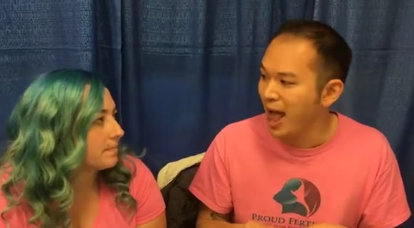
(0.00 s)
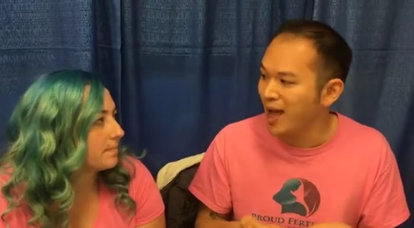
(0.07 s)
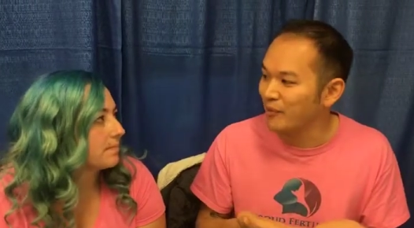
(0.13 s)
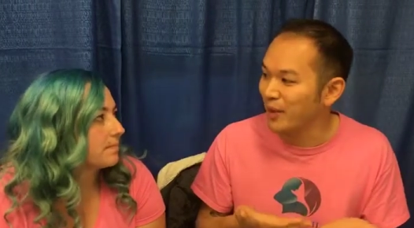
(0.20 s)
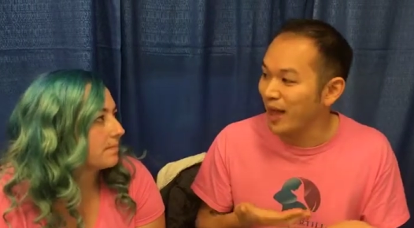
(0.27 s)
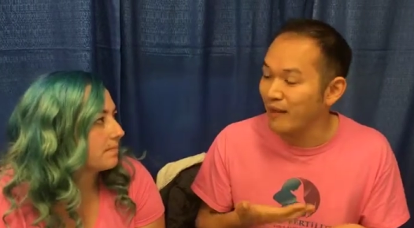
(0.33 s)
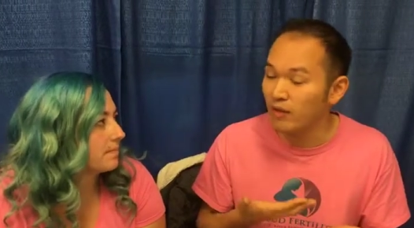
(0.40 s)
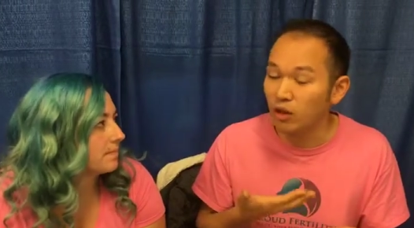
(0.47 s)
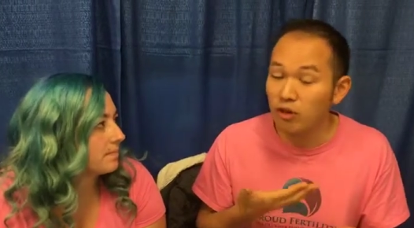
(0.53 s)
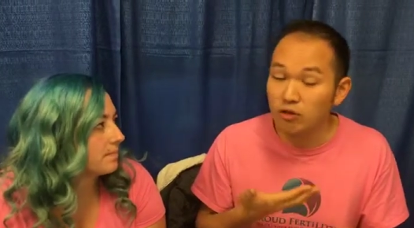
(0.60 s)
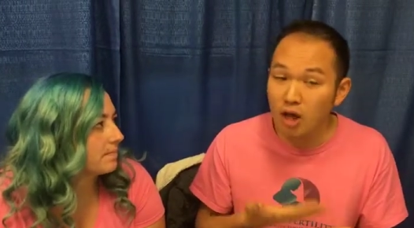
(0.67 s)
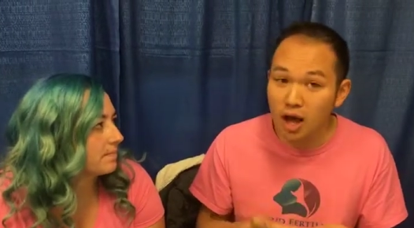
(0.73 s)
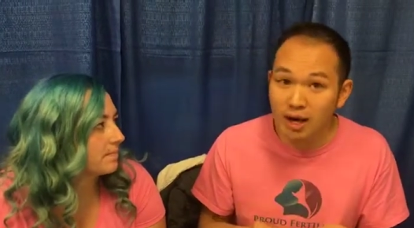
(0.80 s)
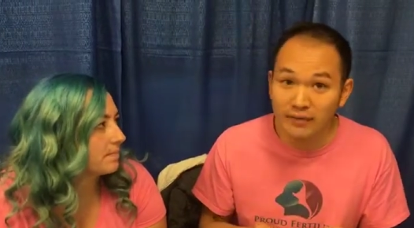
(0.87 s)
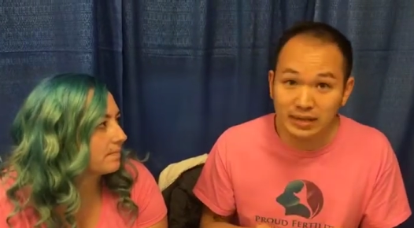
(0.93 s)
Speaker 1: and we have a
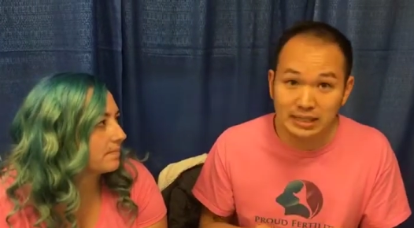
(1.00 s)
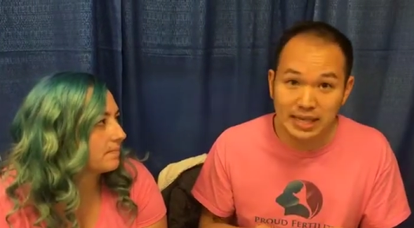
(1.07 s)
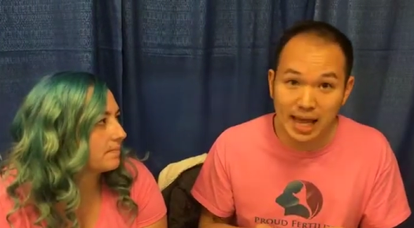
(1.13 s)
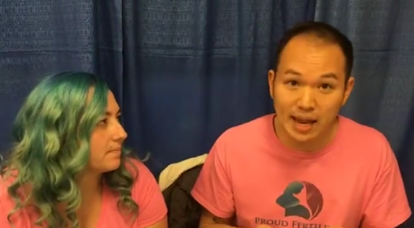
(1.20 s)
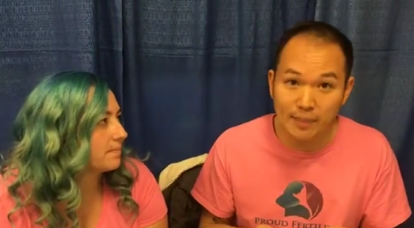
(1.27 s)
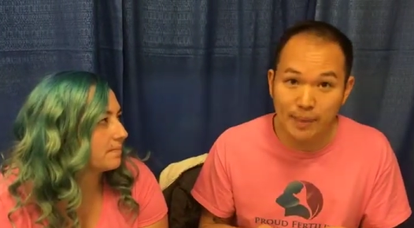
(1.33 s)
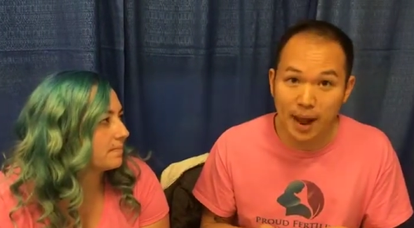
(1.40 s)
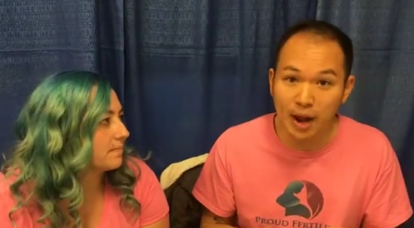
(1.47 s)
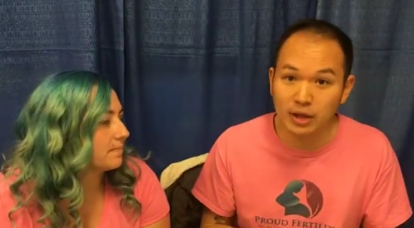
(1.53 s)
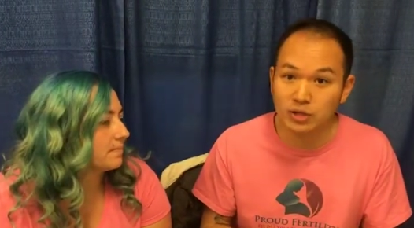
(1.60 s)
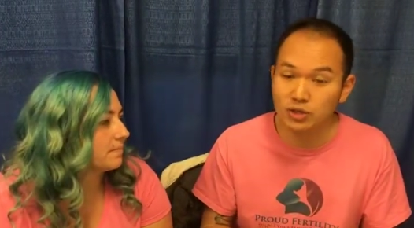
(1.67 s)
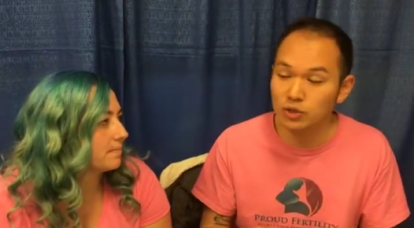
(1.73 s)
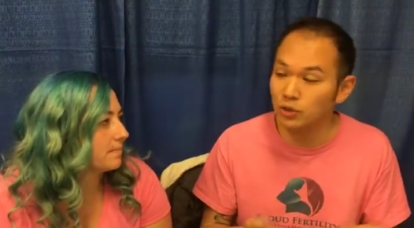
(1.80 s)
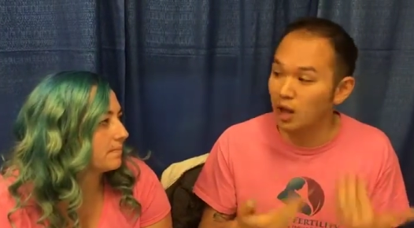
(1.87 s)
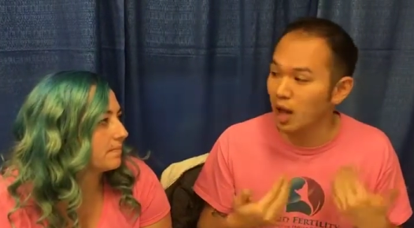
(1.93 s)
lot of intended
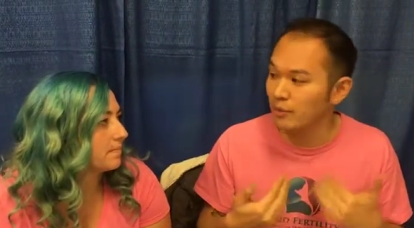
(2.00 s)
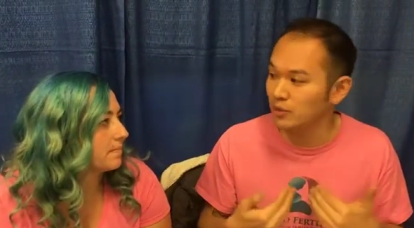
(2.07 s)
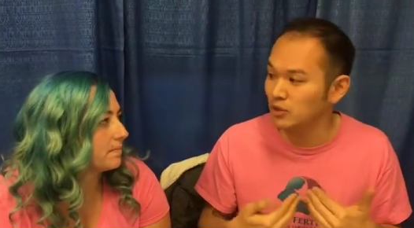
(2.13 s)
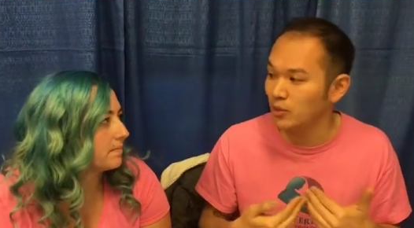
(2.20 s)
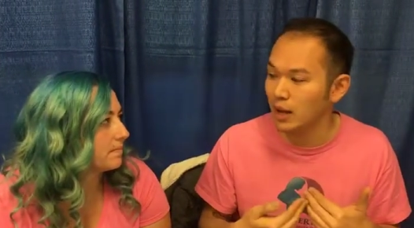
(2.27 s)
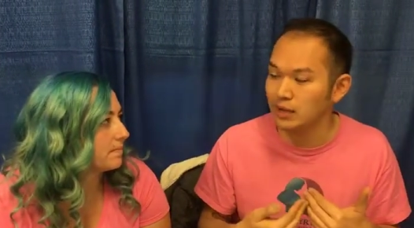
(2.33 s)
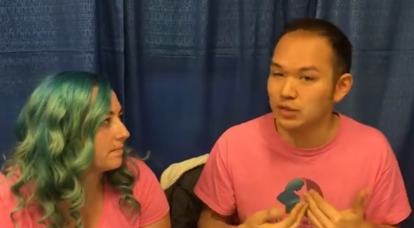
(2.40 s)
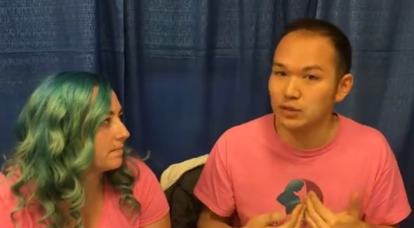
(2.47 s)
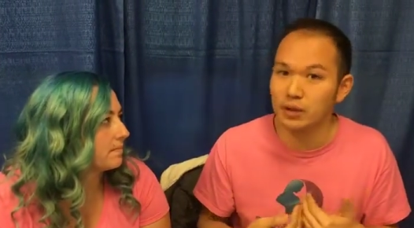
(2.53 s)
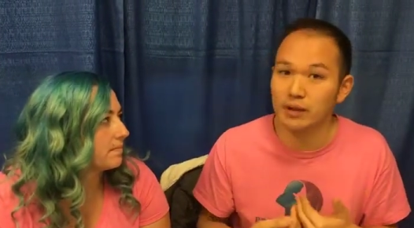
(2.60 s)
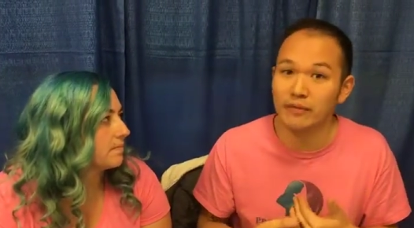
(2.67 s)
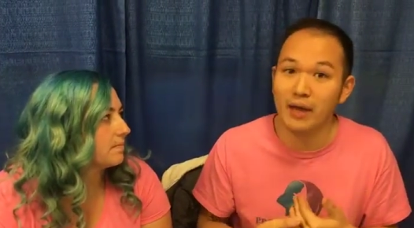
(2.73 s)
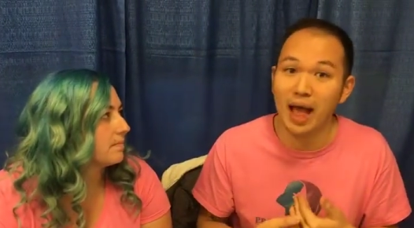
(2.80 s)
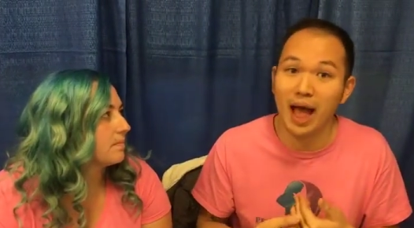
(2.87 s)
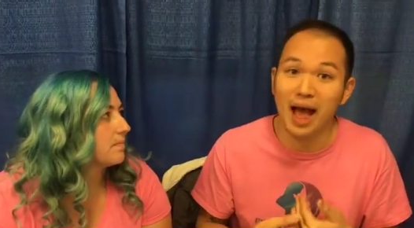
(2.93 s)
parents who come to us who
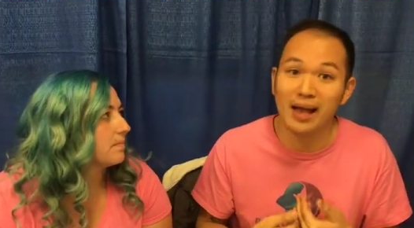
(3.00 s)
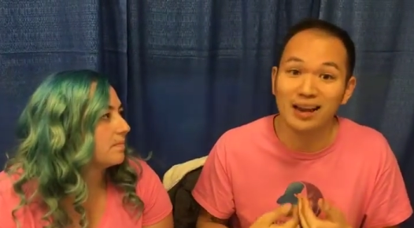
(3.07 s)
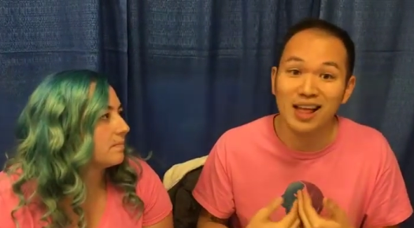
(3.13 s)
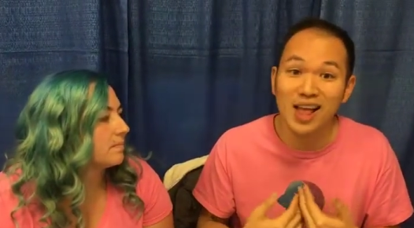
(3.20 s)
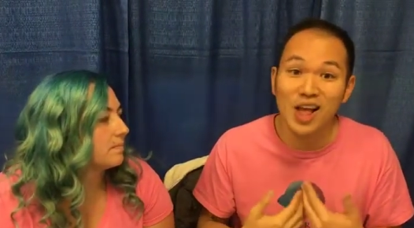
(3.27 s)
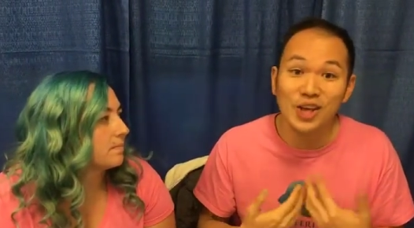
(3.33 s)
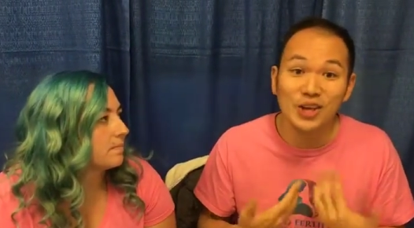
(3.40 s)
have had